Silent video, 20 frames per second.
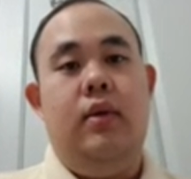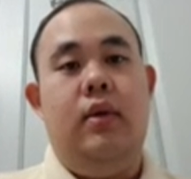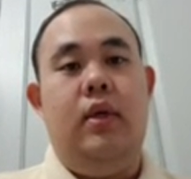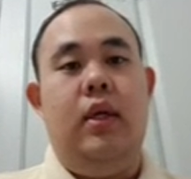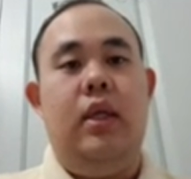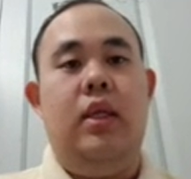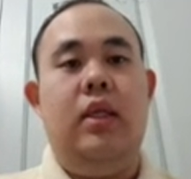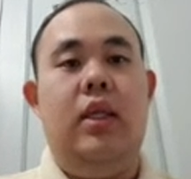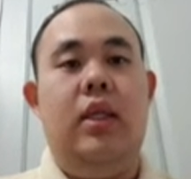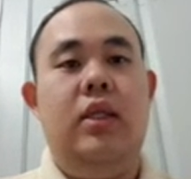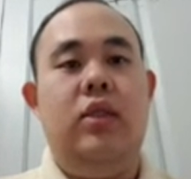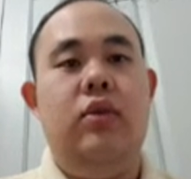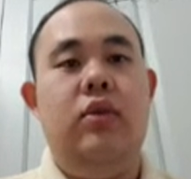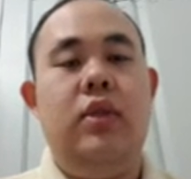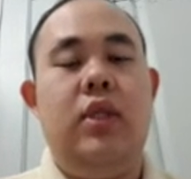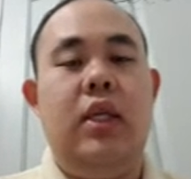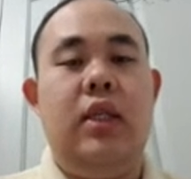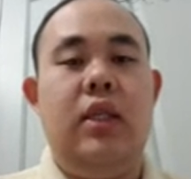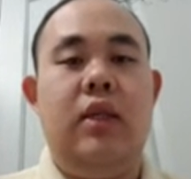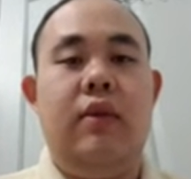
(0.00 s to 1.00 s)
In this
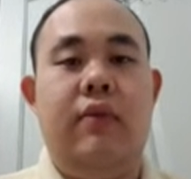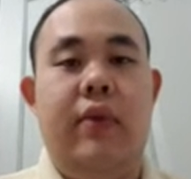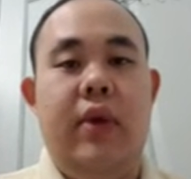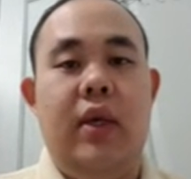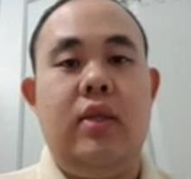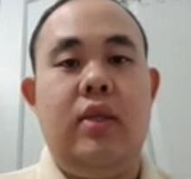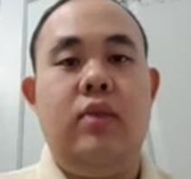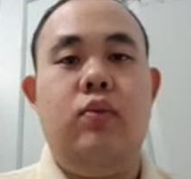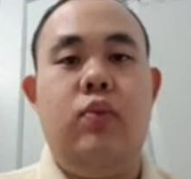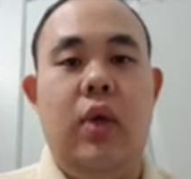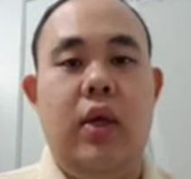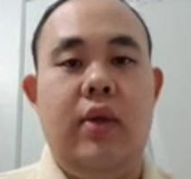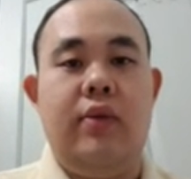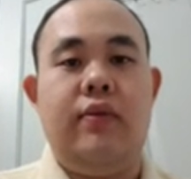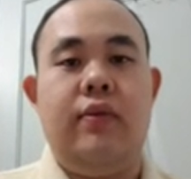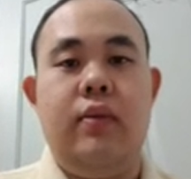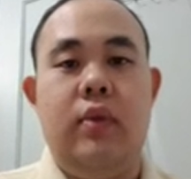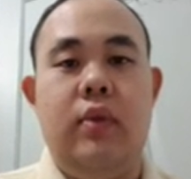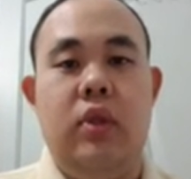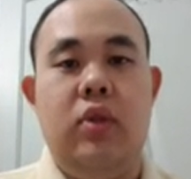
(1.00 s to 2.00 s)
user interface, we have
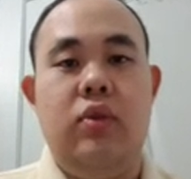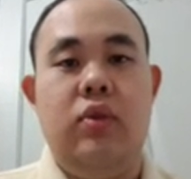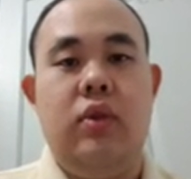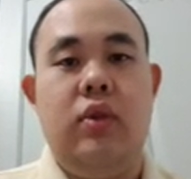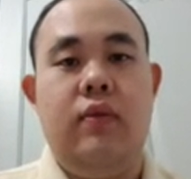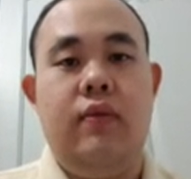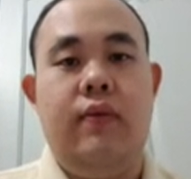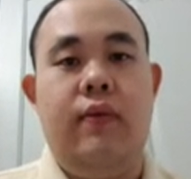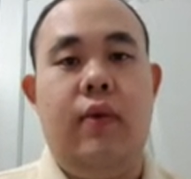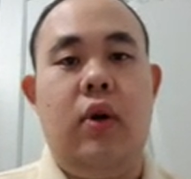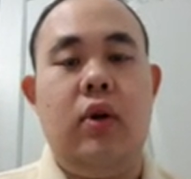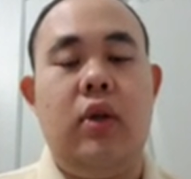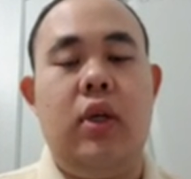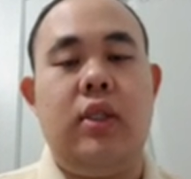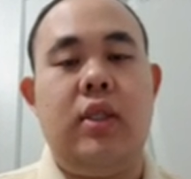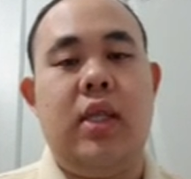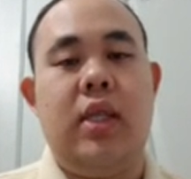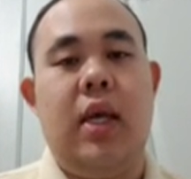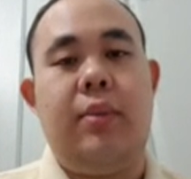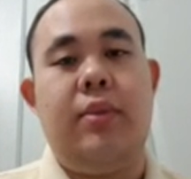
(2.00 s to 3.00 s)
used 4
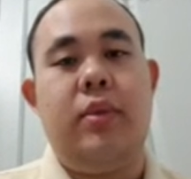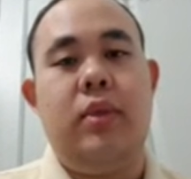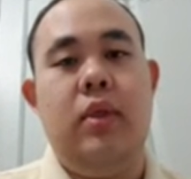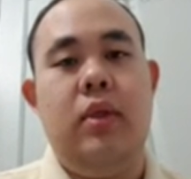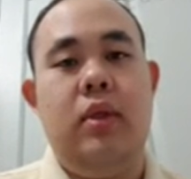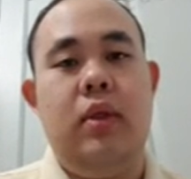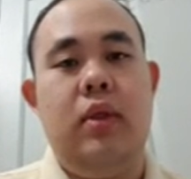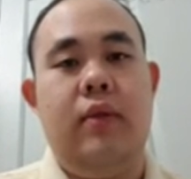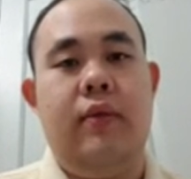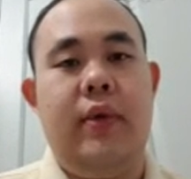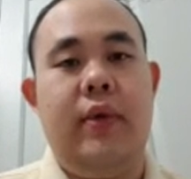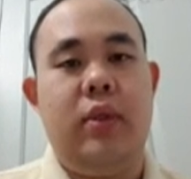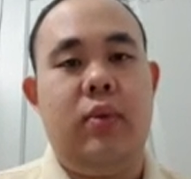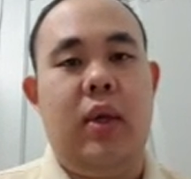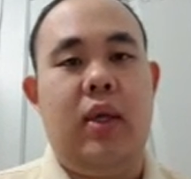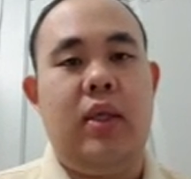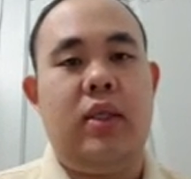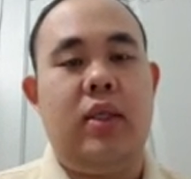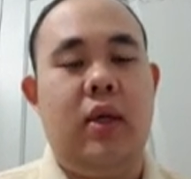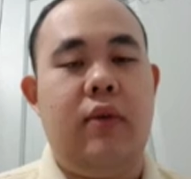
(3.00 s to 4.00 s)
concepts. The first
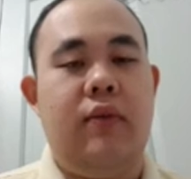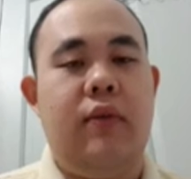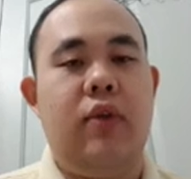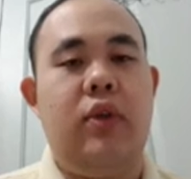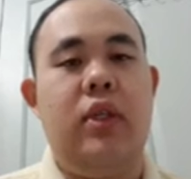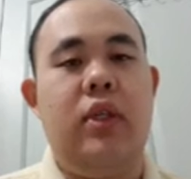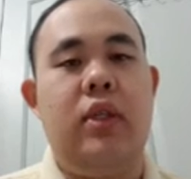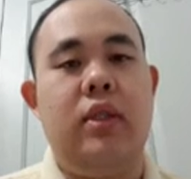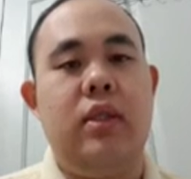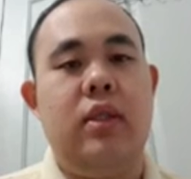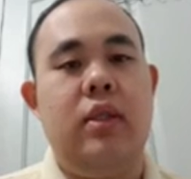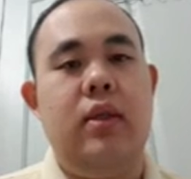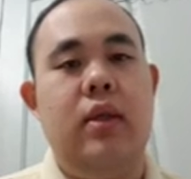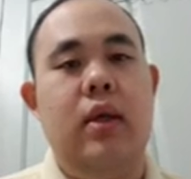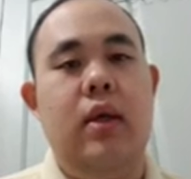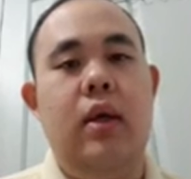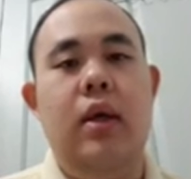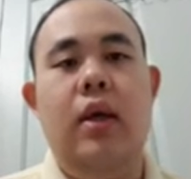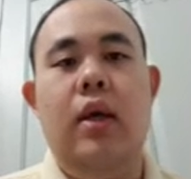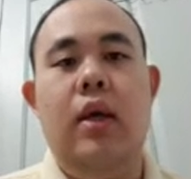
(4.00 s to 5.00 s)
one is affordance.
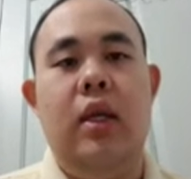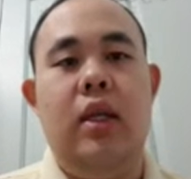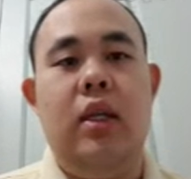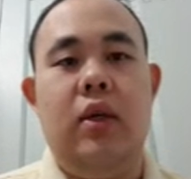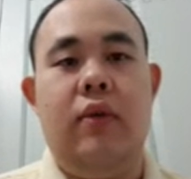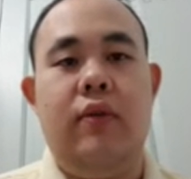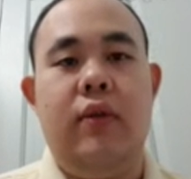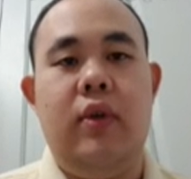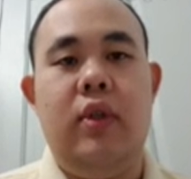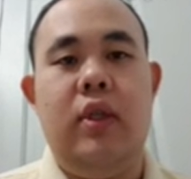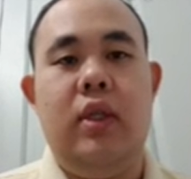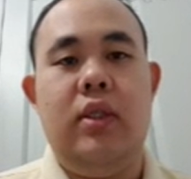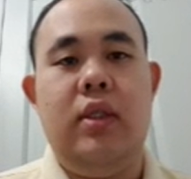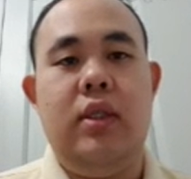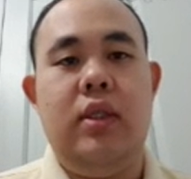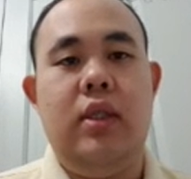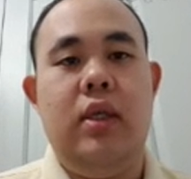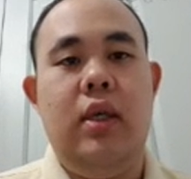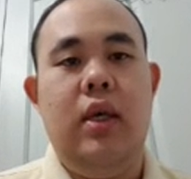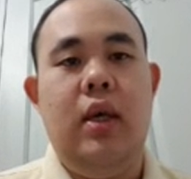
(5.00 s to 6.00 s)
In
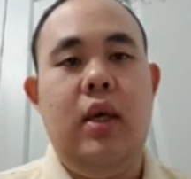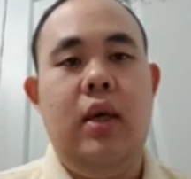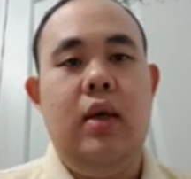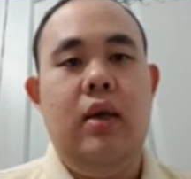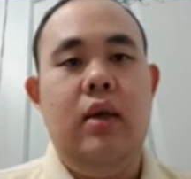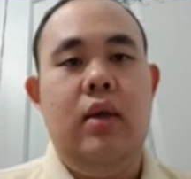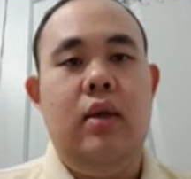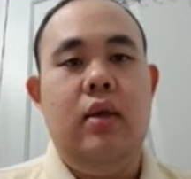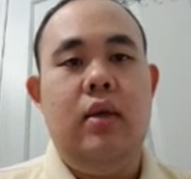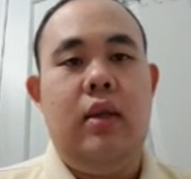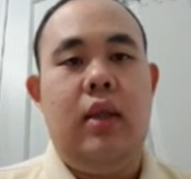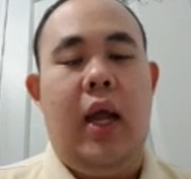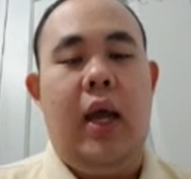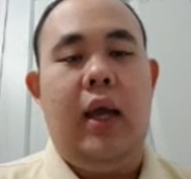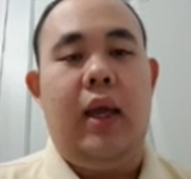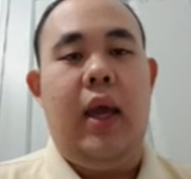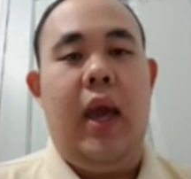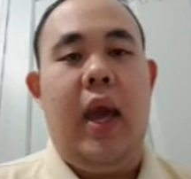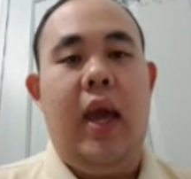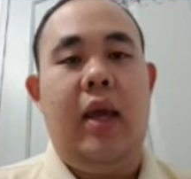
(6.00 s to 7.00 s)
affordance,
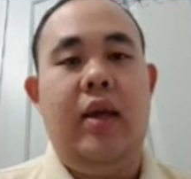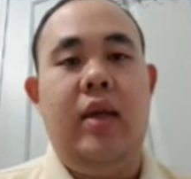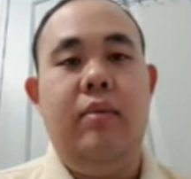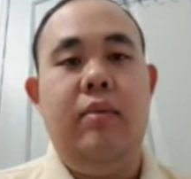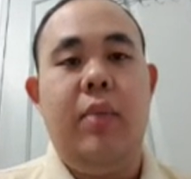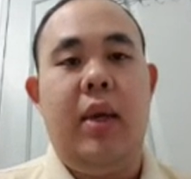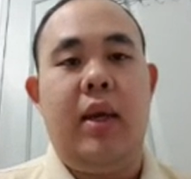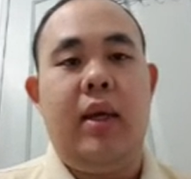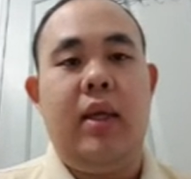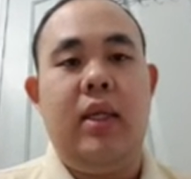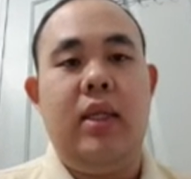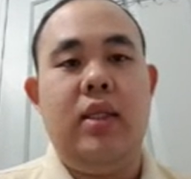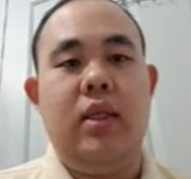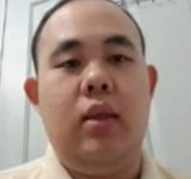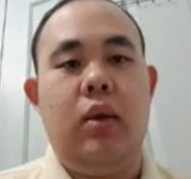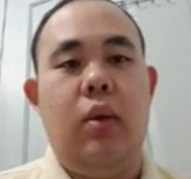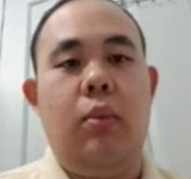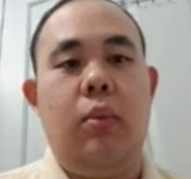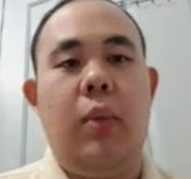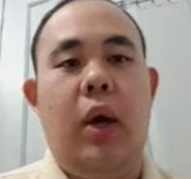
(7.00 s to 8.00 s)
like hanging
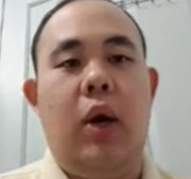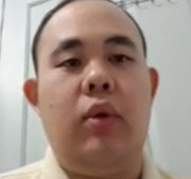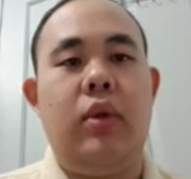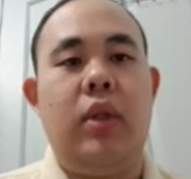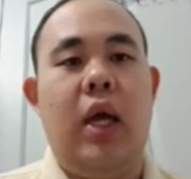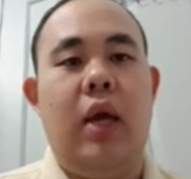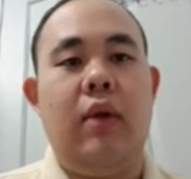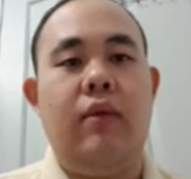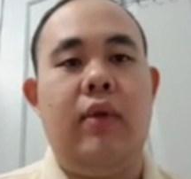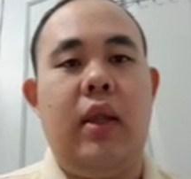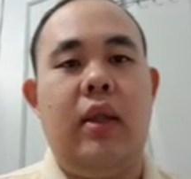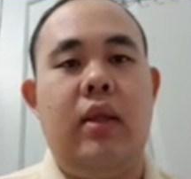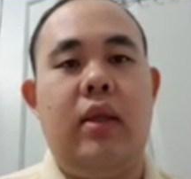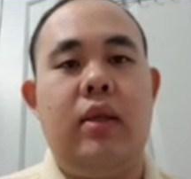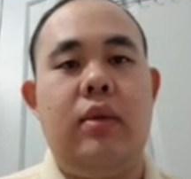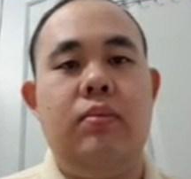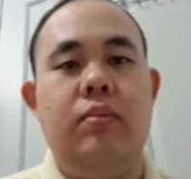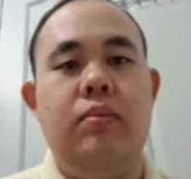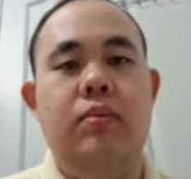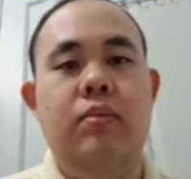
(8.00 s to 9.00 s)
mechanism on our knife
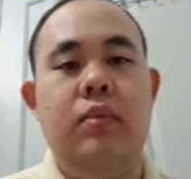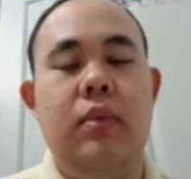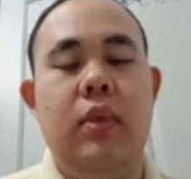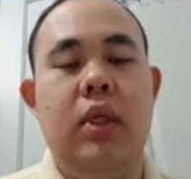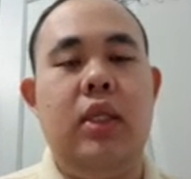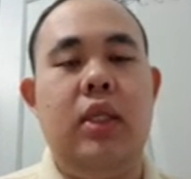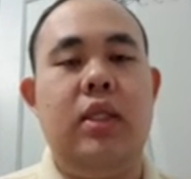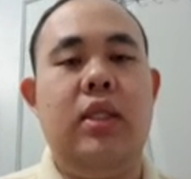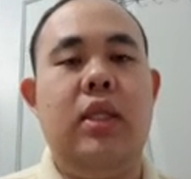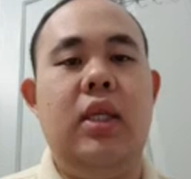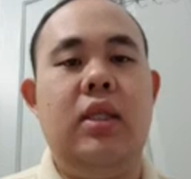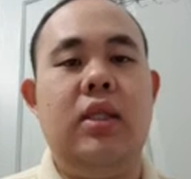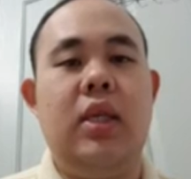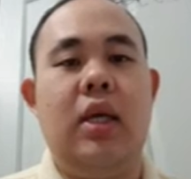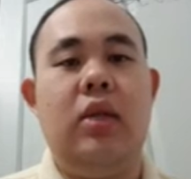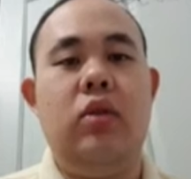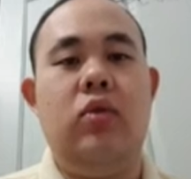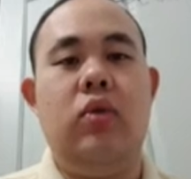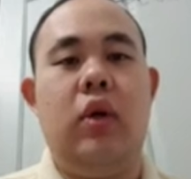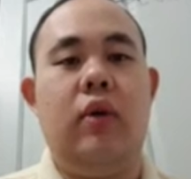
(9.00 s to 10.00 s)
handle, is
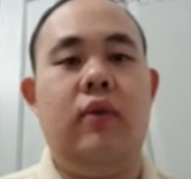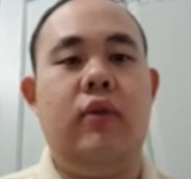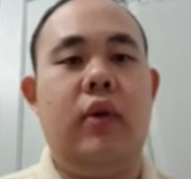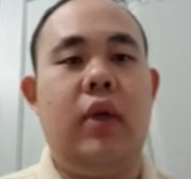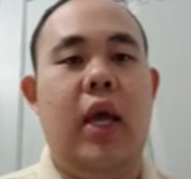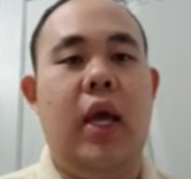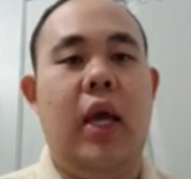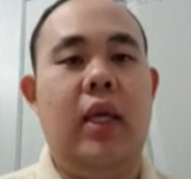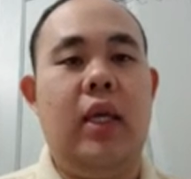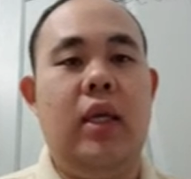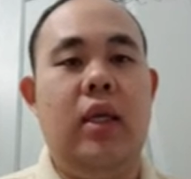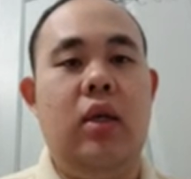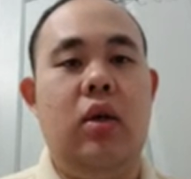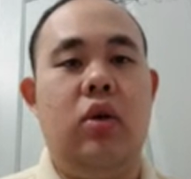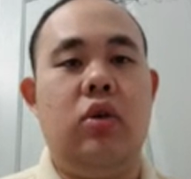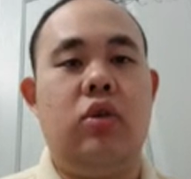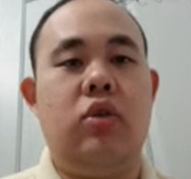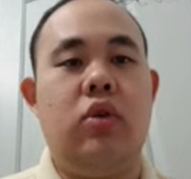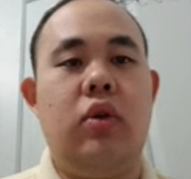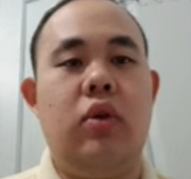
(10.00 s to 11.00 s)
designed to afford hanging
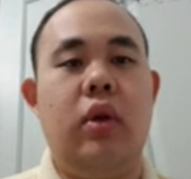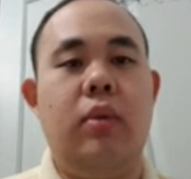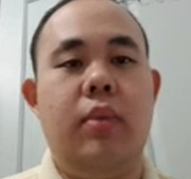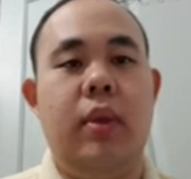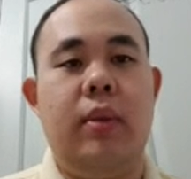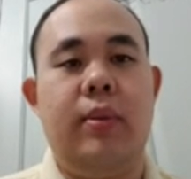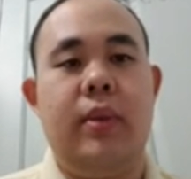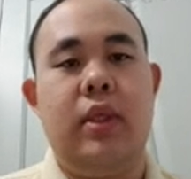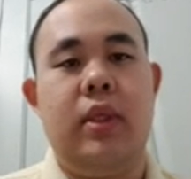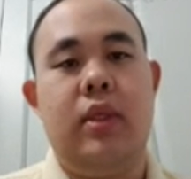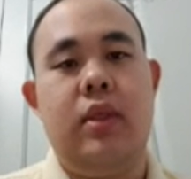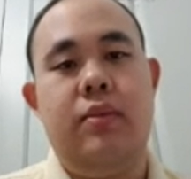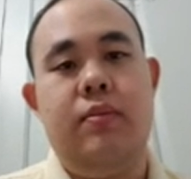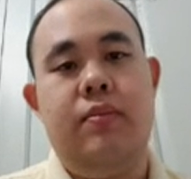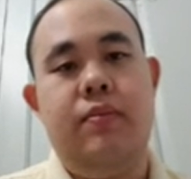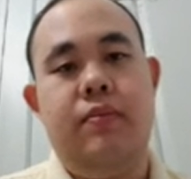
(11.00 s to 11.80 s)
or storing purpose.